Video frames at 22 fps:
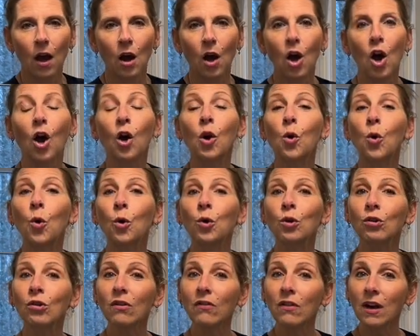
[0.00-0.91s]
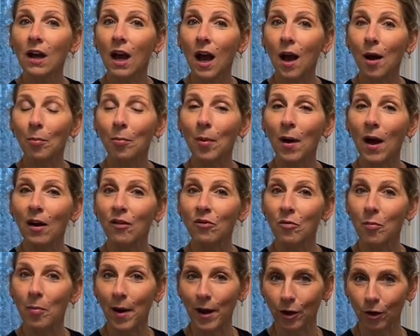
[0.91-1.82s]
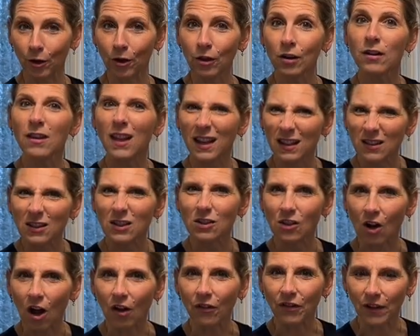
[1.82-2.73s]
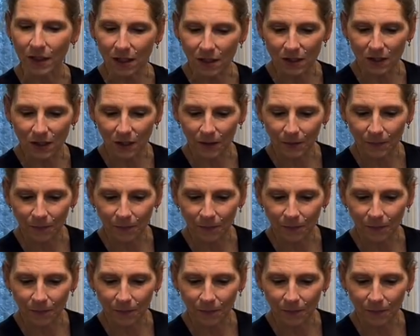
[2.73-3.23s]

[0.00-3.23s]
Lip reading: a 1/4 cup of butter that's softened,